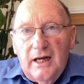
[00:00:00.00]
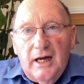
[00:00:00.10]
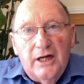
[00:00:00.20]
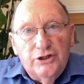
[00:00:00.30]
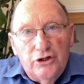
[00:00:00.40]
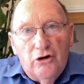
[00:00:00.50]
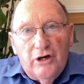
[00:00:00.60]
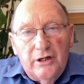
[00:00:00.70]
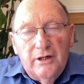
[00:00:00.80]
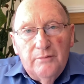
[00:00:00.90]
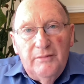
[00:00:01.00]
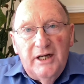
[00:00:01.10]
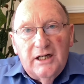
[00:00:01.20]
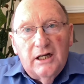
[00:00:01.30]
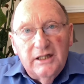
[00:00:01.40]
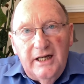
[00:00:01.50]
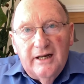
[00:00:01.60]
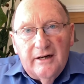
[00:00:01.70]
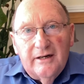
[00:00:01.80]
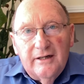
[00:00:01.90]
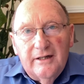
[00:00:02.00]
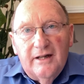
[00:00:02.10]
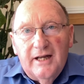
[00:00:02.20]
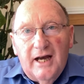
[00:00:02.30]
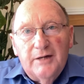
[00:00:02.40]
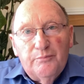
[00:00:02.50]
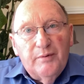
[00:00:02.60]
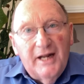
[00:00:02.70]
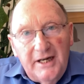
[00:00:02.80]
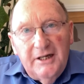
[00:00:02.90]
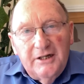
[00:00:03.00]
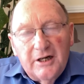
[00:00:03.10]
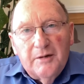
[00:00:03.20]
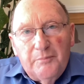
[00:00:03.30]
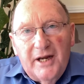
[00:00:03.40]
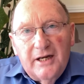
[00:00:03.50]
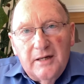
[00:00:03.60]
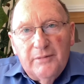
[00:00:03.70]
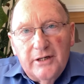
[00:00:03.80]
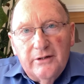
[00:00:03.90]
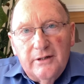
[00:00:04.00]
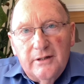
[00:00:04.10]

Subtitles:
And John made clear that they had plenty to repent about.